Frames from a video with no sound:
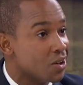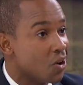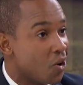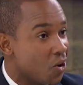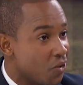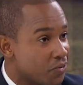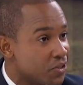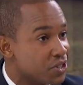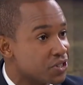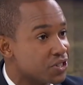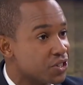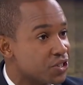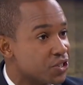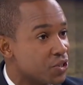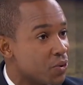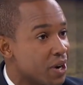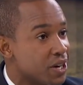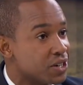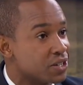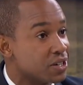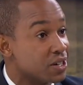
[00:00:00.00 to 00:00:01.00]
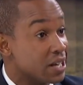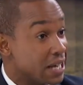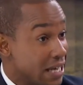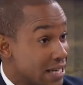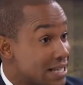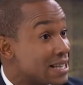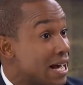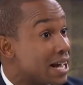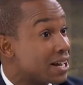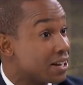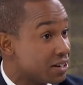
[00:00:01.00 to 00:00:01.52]
on this situation. Is
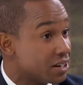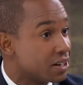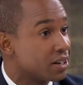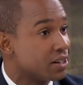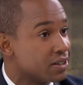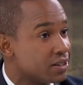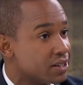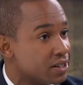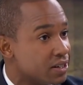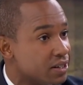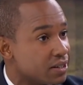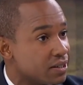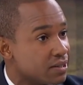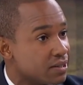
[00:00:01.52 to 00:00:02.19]
that going to continue?